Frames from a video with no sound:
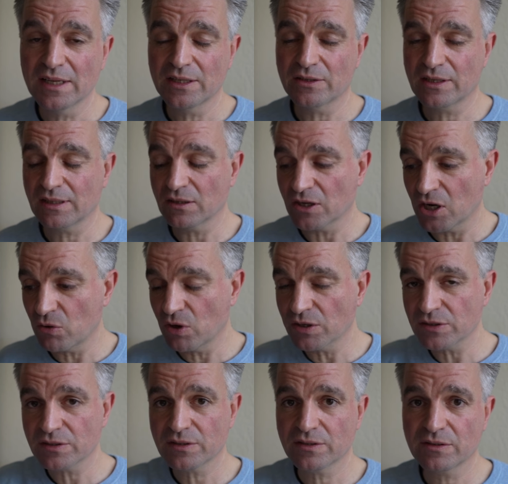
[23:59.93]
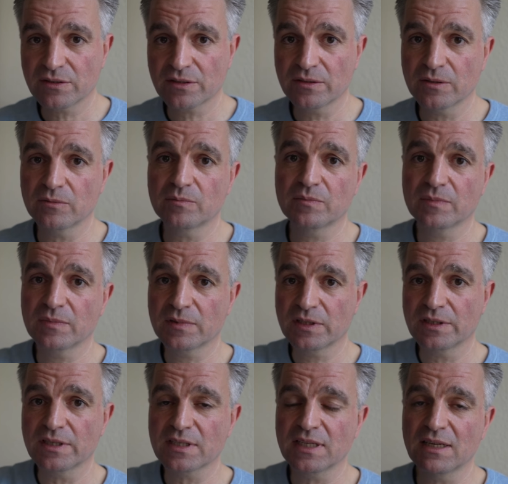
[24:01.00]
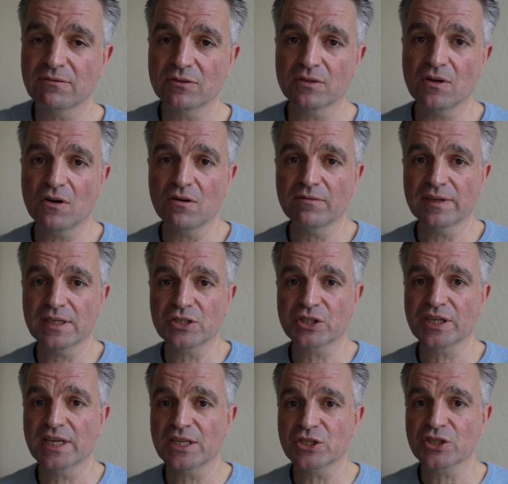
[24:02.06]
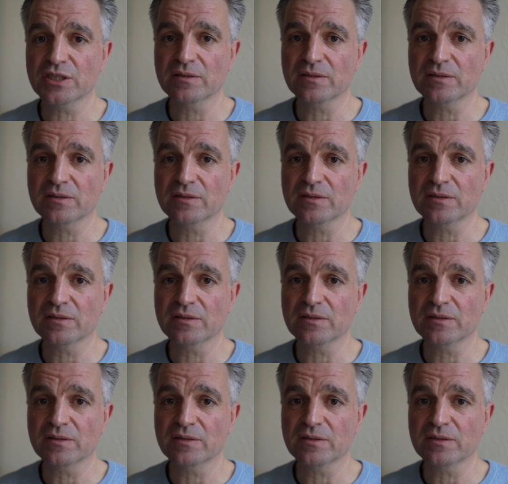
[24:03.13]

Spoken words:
You cannot go on to this level of education.